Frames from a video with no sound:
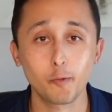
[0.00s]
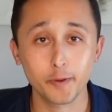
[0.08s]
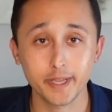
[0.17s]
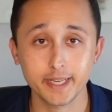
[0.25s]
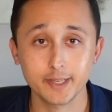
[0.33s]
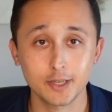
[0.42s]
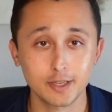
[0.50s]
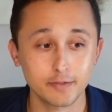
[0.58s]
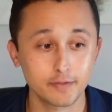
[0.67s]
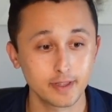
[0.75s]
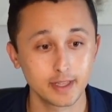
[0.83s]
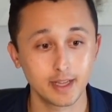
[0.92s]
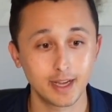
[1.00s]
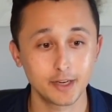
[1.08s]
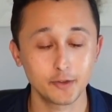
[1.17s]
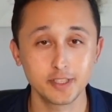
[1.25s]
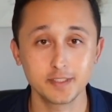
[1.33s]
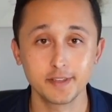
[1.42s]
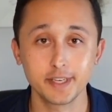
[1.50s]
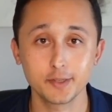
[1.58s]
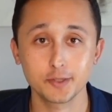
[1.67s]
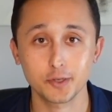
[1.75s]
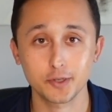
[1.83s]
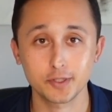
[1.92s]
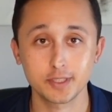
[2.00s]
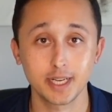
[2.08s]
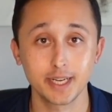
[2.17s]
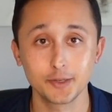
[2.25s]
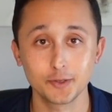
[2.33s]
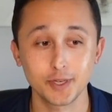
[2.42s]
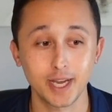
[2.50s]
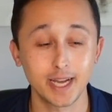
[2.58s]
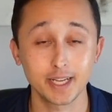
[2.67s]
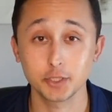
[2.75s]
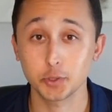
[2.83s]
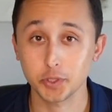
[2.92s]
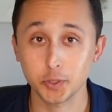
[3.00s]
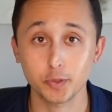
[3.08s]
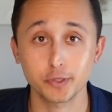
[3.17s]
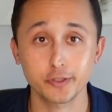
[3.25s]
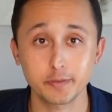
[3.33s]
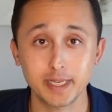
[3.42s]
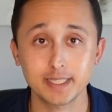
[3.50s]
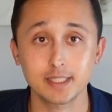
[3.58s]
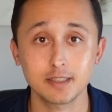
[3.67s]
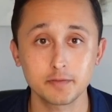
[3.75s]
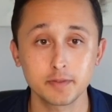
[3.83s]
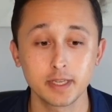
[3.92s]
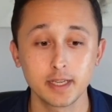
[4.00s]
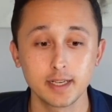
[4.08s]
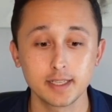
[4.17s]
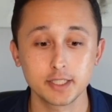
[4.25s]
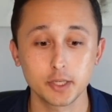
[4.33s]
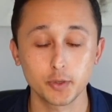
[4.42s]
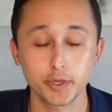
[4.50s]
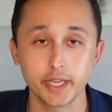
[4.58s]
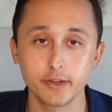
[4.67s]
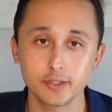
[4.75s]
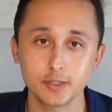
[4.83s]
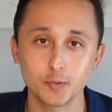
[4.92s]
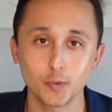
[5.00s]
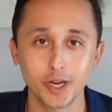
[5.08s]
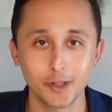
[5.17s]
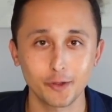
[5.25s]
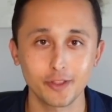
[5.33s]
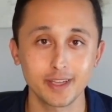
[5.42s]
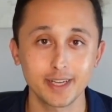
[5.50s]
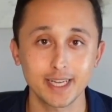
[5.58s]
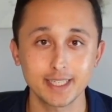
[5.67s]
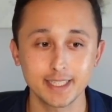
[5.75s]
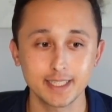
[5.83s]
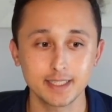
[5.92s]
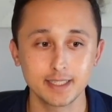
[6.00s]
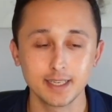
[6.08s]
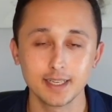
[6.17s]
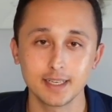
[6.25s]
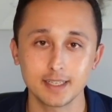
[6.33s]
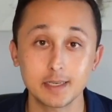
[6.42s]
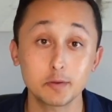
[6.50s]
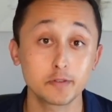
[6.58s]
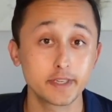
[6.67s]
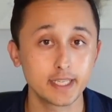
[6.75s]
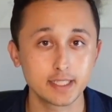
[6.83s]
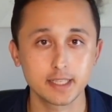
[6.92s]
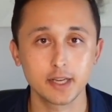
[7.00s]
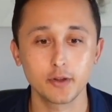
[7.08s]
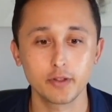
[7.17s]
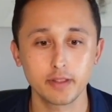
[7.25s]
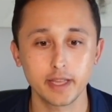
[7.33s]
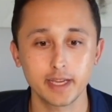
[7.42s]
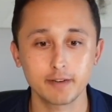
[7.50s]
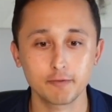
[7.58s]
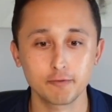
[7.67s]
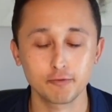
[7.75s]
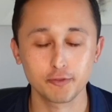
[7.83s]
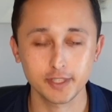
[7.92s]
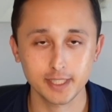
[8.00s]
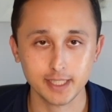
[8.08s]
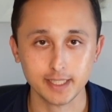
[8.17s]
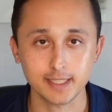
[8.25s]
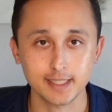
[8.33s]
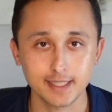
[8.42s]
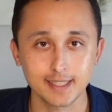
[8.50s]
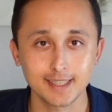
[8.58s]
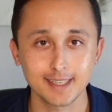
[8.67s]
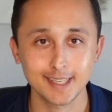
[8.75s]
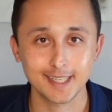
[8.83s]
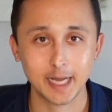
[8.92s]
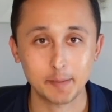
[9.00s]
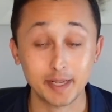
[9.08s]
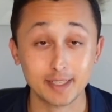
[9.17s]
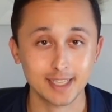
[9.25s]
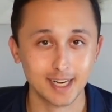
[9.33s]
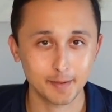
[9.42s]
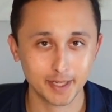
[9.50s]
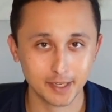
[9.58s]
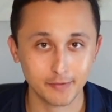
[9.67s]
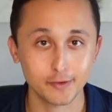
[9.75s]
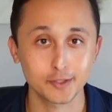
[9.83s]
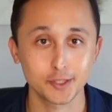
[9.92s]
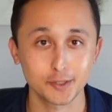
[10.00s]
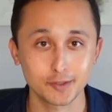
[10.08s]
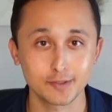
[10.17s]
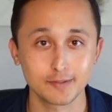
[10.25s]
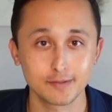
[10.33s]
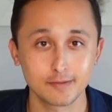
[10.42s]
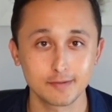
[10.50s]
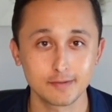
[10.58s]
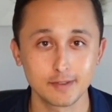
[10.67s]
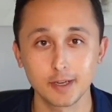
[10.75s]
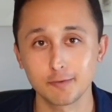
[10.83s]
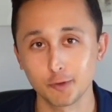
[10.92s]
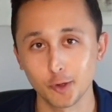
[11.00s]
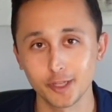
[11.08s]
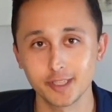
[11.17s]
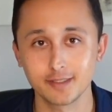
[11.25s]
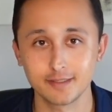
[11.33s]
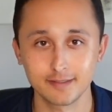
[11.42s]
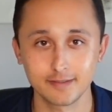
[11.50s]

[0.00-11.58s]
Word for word: before you get off, I know these videos are titled I Enjoy Torturing Myself, so here's one other thing I did a couple of days ago that really got me outside of my comfort zone. Roll it.